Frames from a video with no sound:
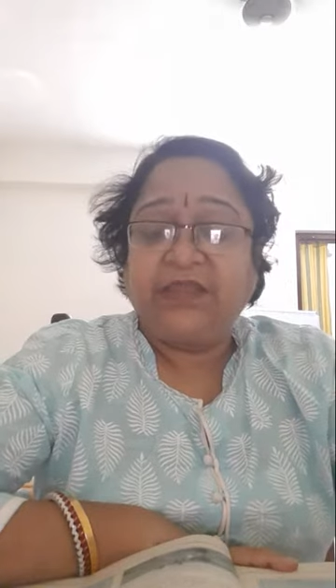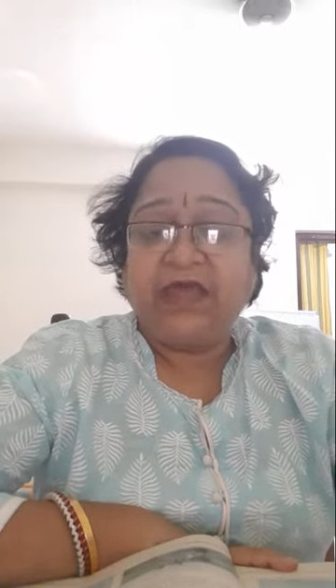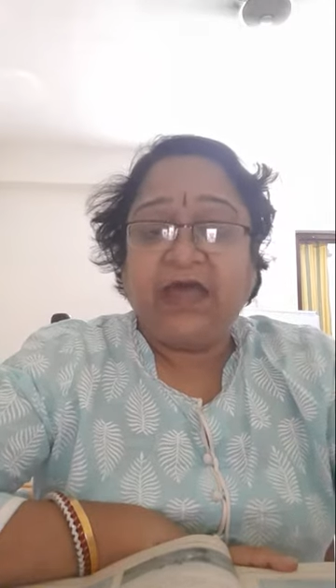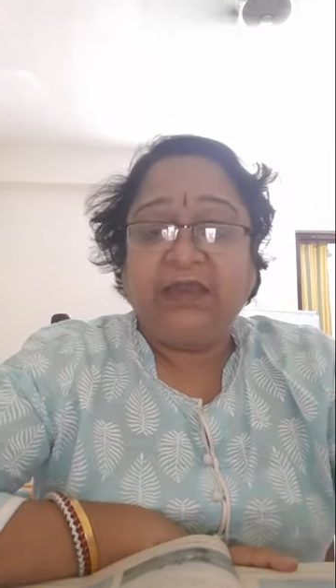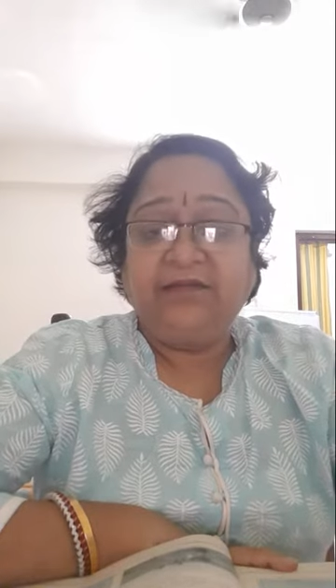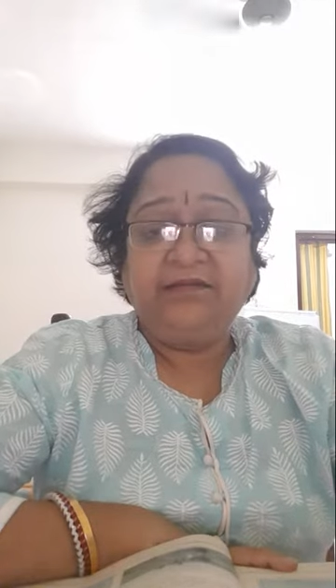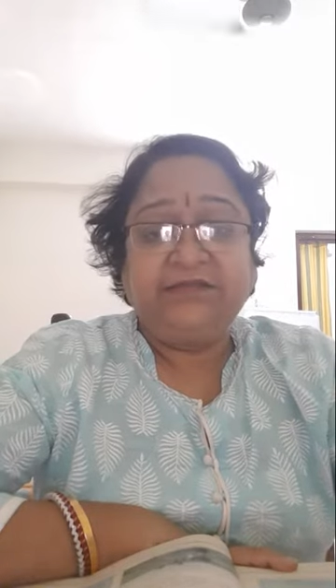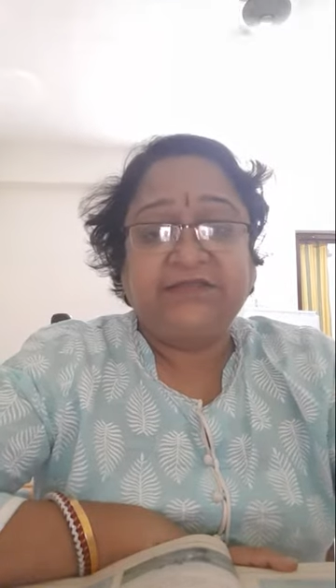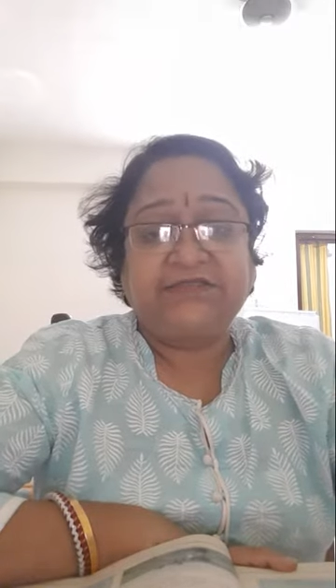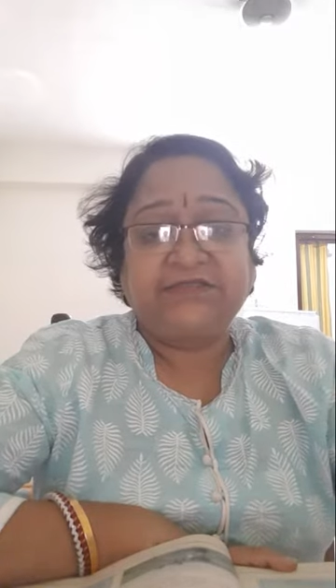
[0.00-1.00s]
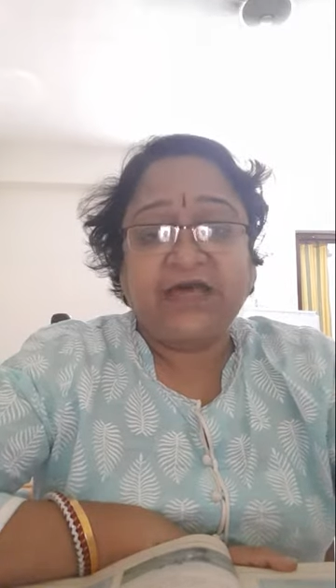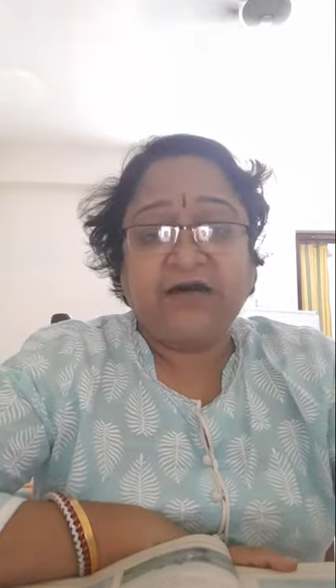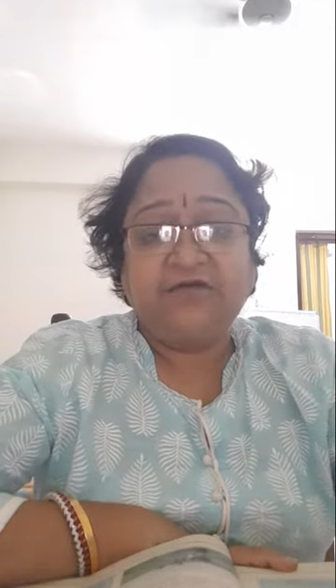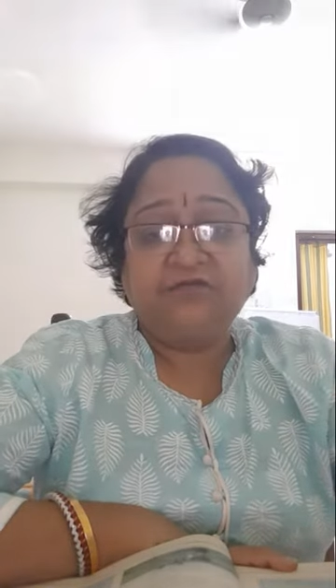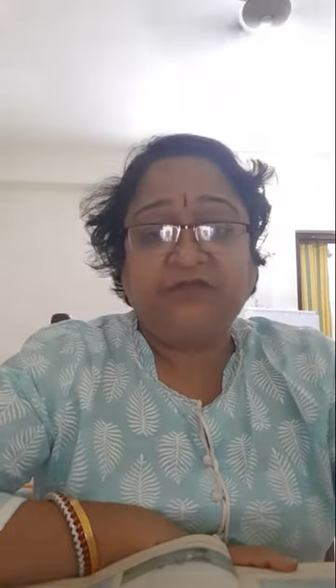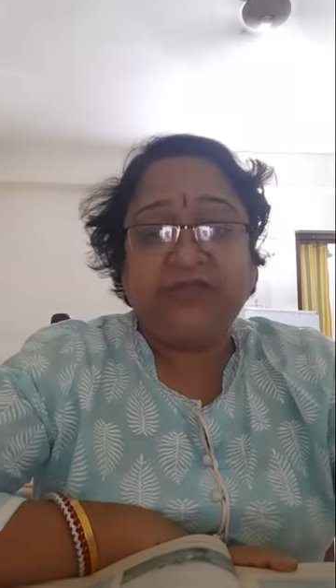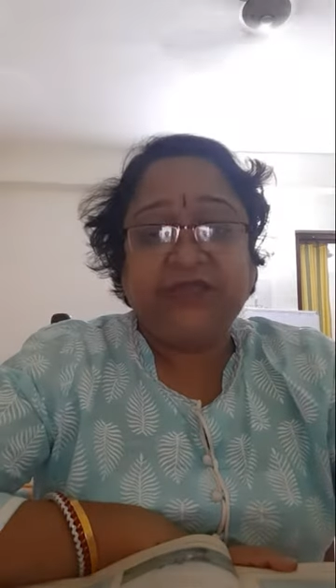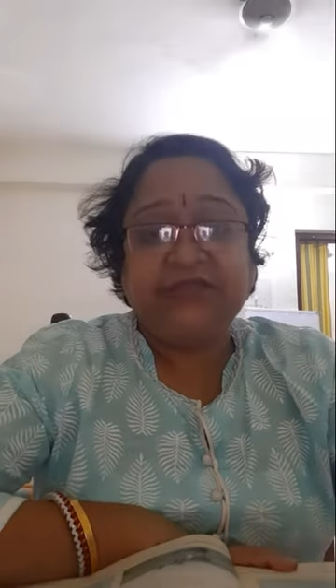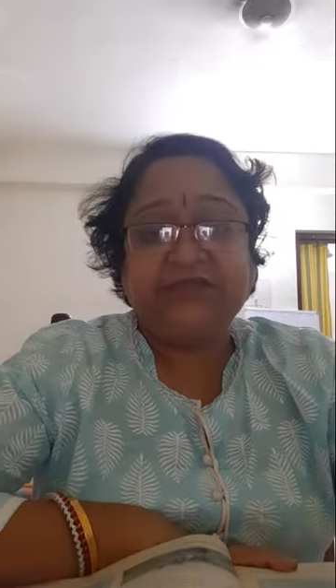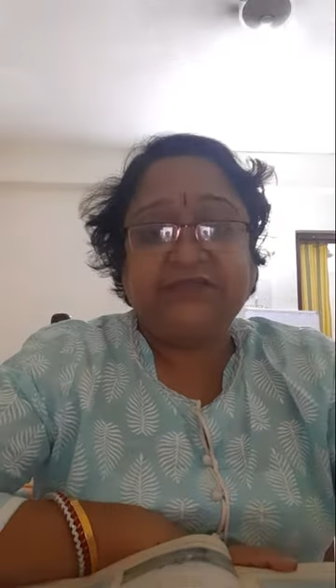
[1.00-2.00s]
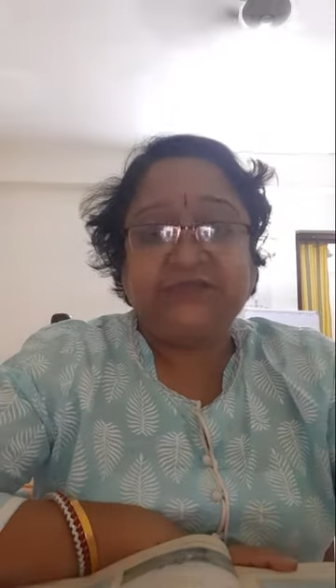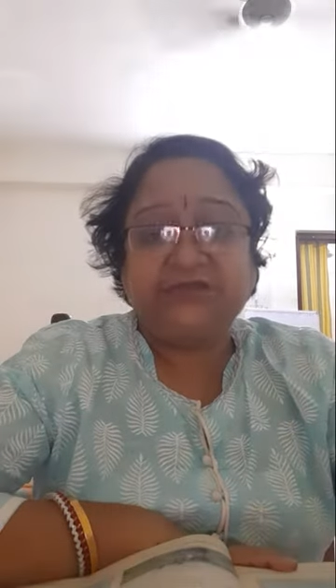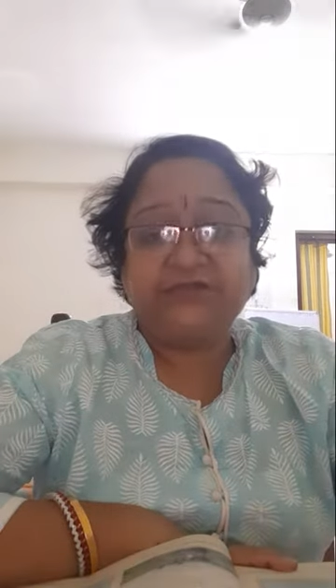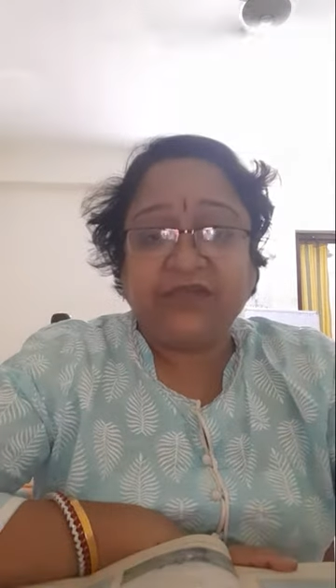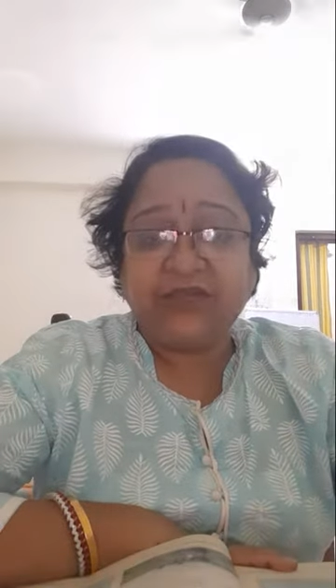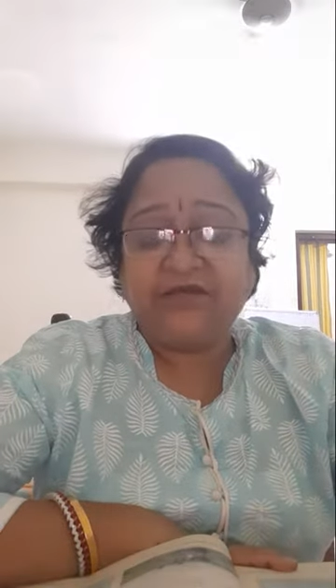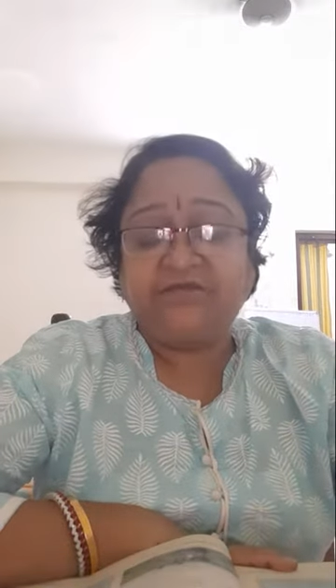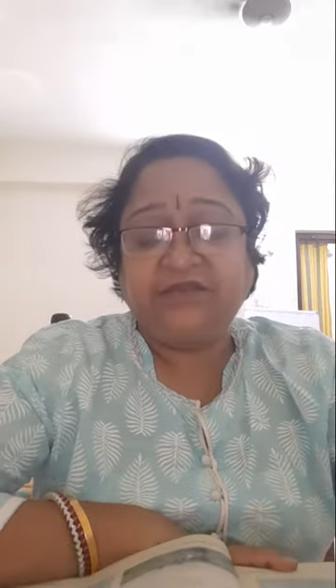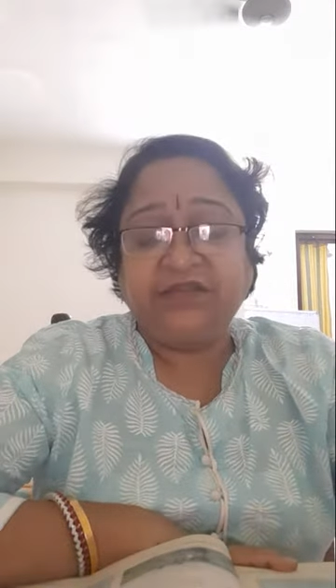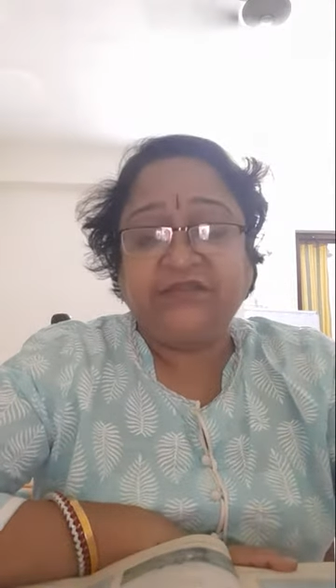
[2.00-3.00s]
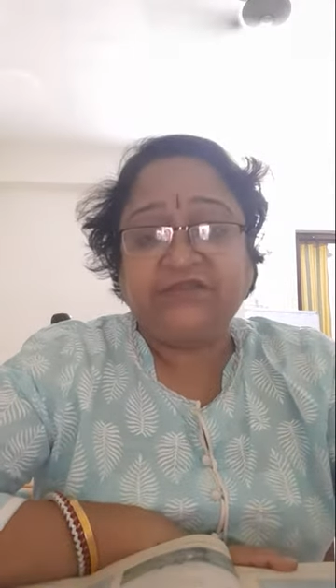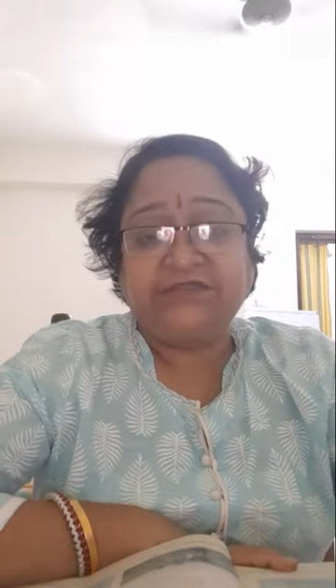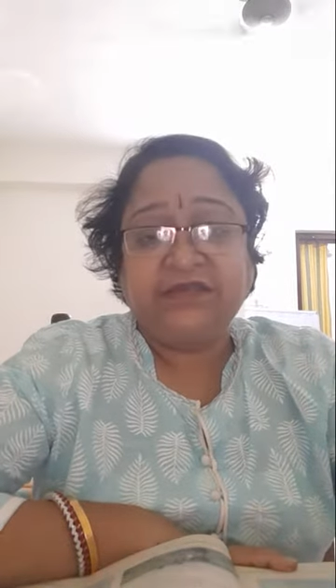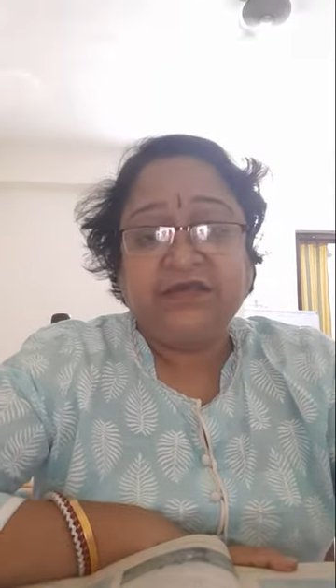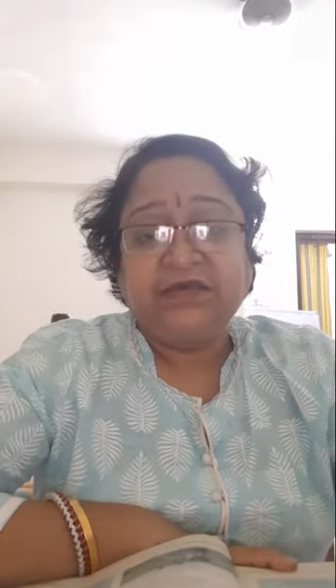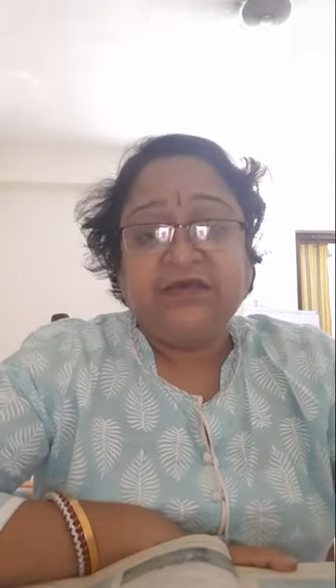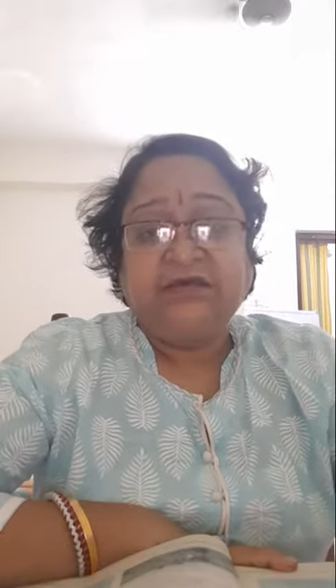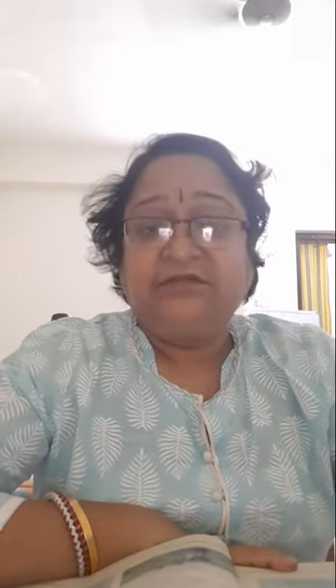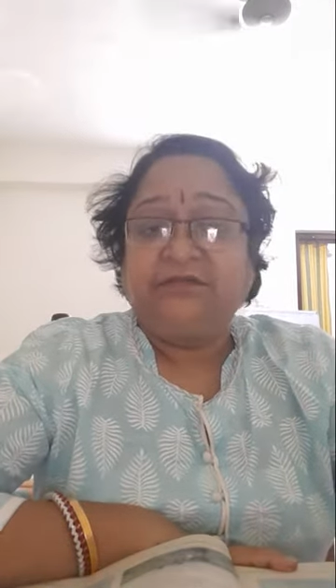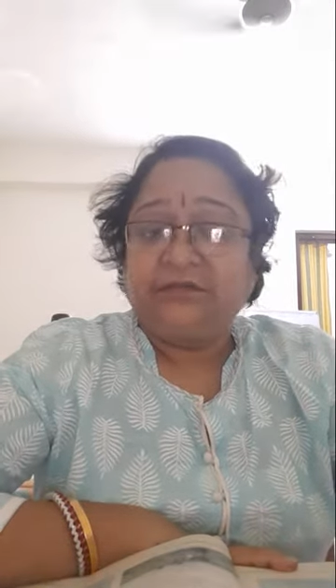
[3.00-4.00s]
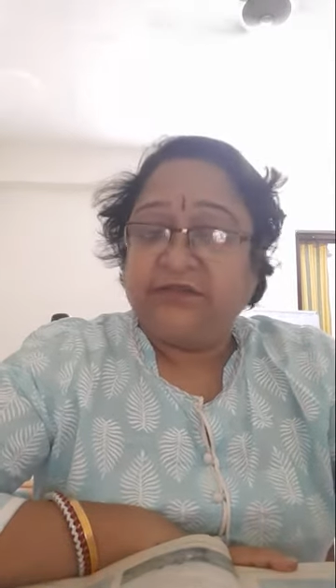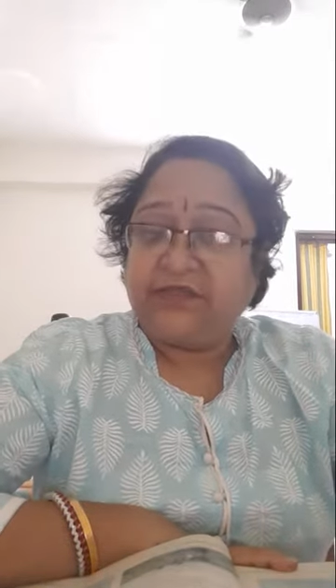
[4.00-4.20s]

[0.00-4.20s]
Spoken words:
and the southeast trade winds. They